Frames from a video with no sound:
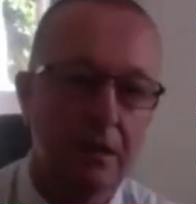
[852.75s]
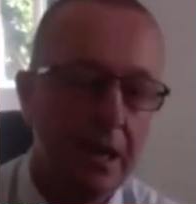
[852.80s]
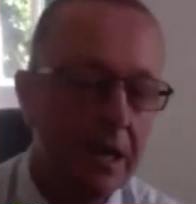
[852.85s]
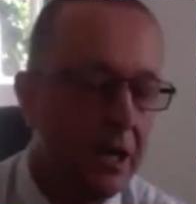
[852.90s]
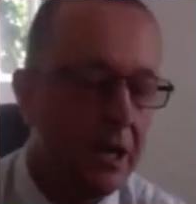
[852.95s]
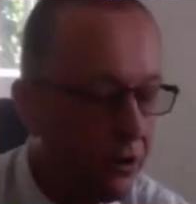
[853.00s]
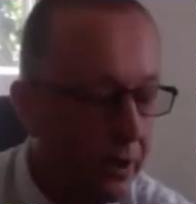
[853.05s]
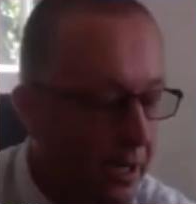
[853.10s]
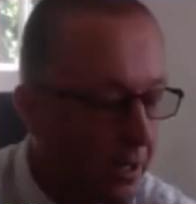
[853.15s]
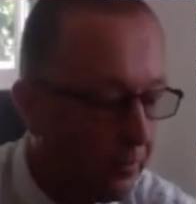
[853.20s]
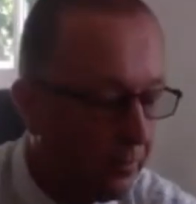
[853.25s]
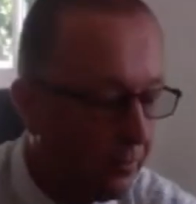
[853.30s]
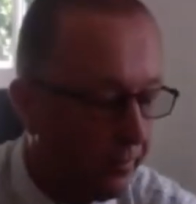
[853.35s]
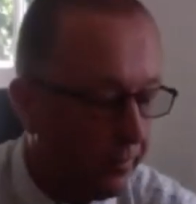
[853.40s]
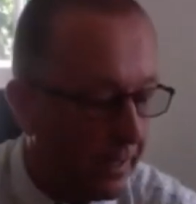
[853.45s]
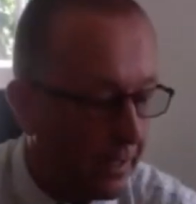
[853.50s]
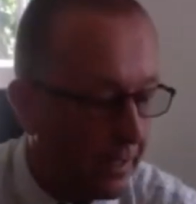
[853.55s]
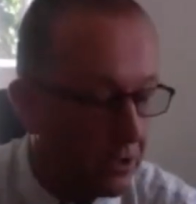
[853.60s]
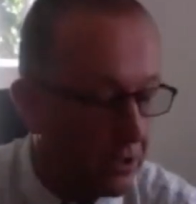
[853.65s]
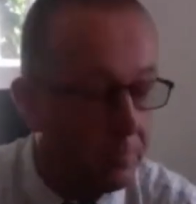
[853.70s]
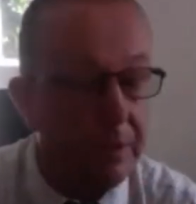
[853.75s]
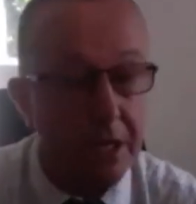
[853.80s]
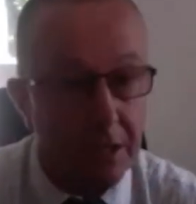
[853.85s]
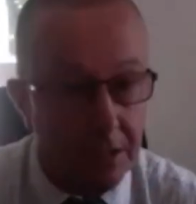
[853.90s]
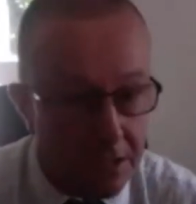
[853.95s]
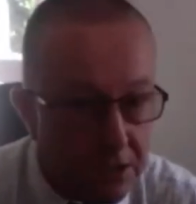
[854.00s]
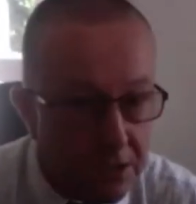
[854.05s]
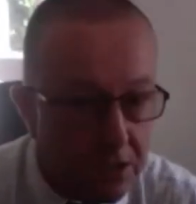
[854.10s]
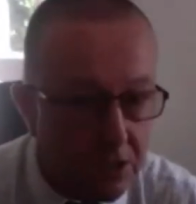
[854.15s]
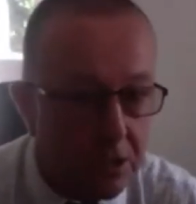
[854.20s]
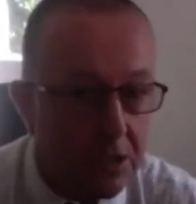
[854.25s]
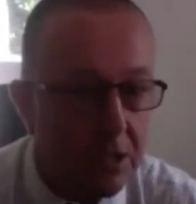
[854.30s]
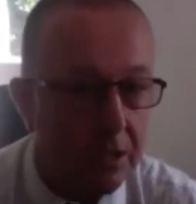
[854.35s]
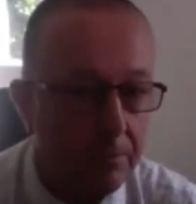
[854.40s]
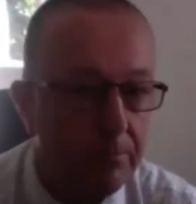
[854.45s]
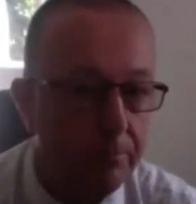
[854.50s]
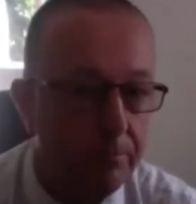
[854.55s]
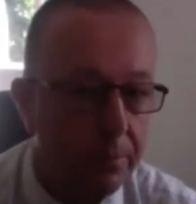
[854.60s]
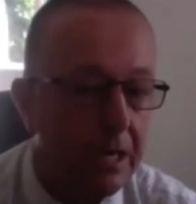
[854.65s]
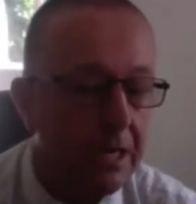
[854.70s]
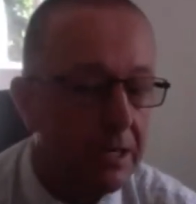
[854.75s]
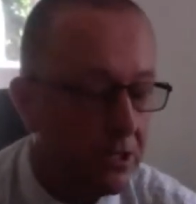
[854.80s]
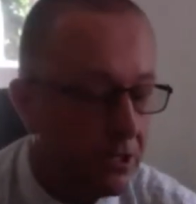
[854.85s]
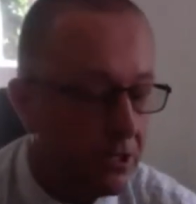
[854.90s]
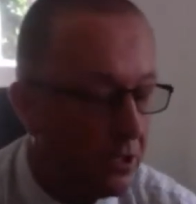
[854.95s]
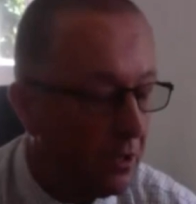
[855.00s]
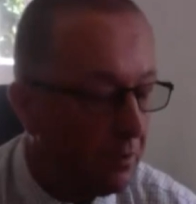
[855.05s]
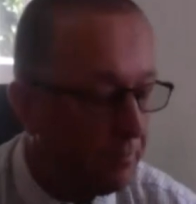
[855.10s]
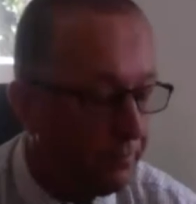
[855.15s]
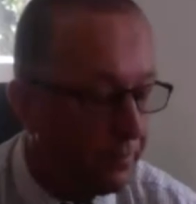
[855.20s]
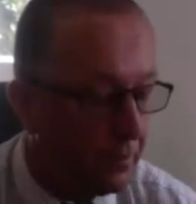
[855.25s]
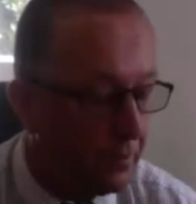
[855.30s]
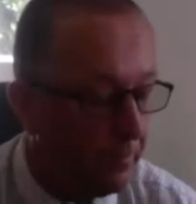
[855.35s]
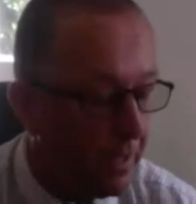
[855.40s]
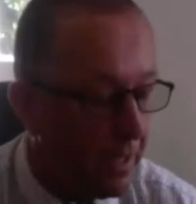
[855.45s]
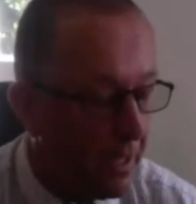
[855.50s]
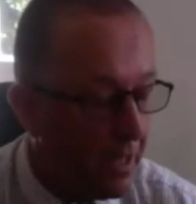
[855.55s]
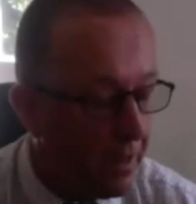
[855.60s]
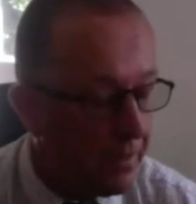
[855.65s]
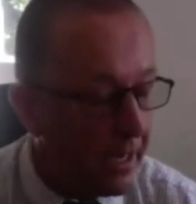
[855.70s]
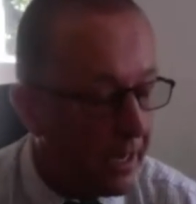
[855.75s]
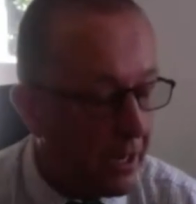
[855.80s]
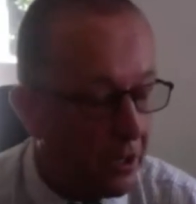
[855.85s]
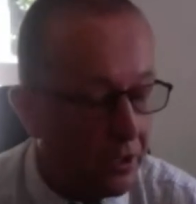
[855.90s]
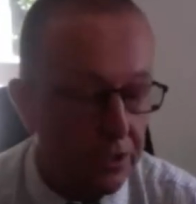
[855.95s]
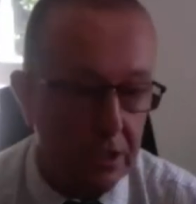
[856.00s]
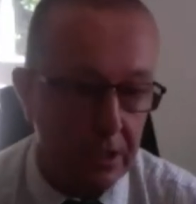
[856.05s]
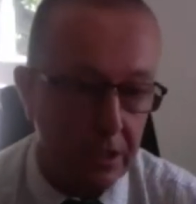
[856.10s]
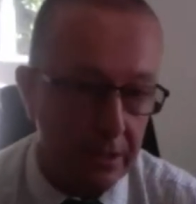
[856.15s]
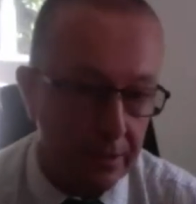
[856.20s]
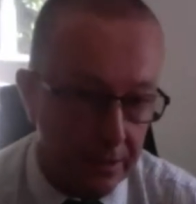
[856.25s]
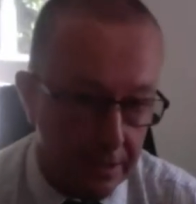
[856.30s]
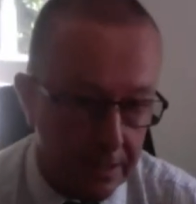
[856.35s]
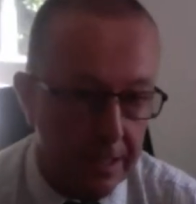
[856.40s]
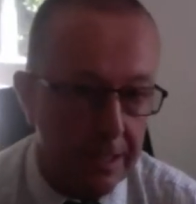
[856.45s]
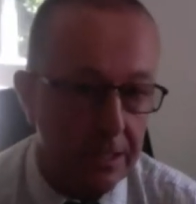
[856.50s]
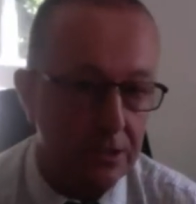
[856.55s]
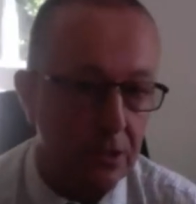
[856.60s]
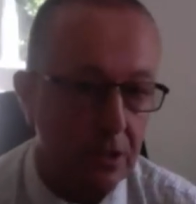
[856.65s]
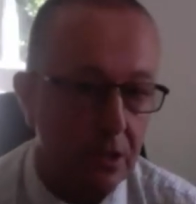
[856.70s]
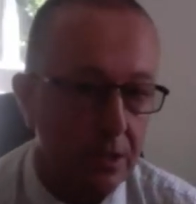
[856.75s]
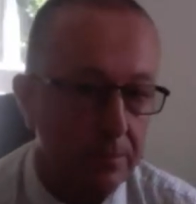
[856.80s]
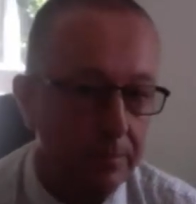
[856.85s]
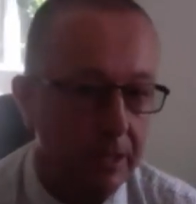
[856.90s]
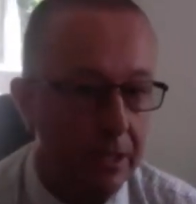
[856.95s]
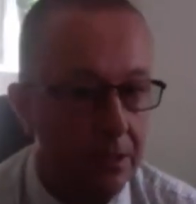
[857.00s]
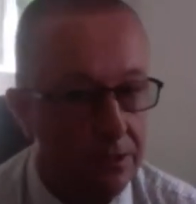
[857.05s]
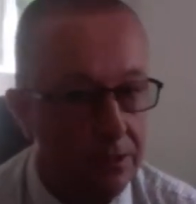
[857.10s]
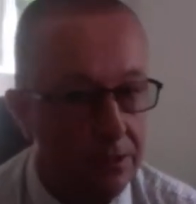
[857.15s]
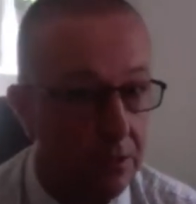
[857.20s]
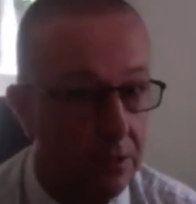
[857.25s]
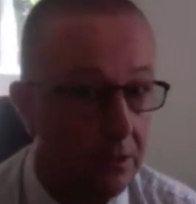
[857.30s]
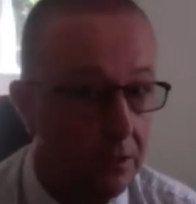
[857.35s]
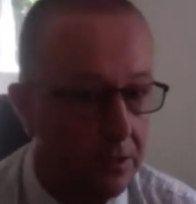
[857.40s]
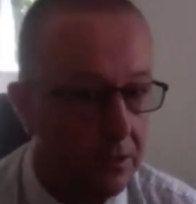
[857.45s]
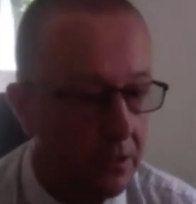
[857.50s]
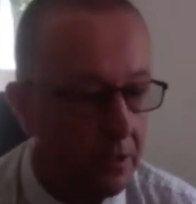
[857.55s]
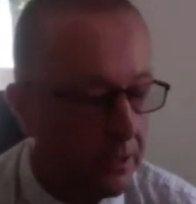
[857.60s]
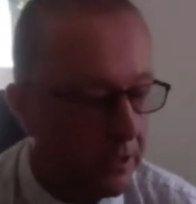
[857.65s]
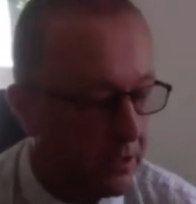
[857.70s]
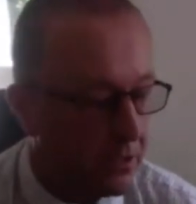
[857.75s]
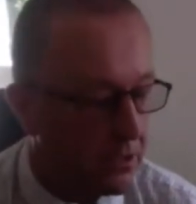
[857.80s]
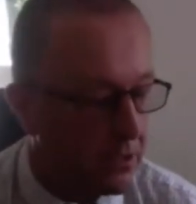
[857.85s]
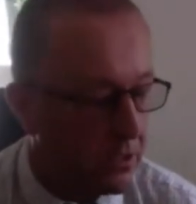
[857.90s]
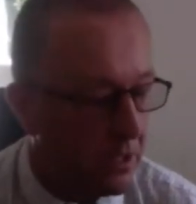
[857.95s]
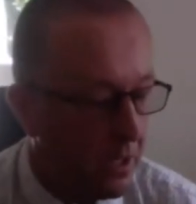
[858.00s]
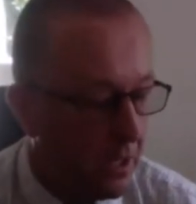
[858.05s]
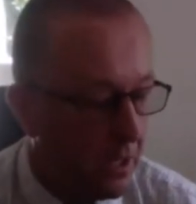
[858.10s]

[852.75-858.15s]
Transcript: Incredible things. But I did see plenty of them. They hunted in the daytime. They hunted at night.